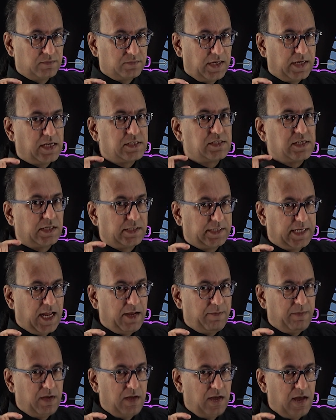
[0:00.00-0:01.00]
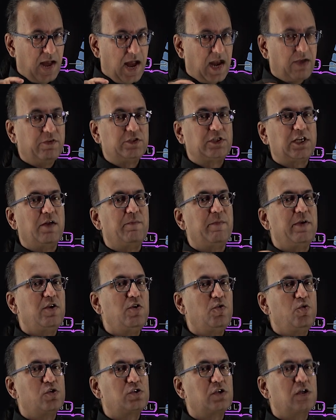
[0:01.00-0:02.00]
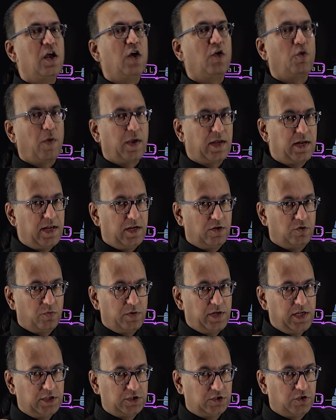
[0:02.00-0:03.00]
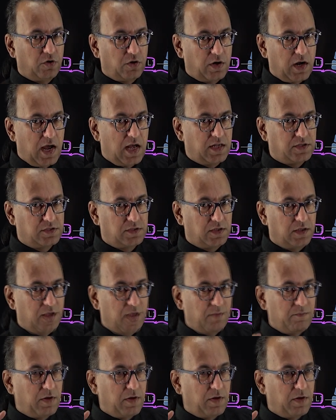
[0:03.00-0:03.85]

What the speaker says: It is a table and which can be used quickly to reach your answer.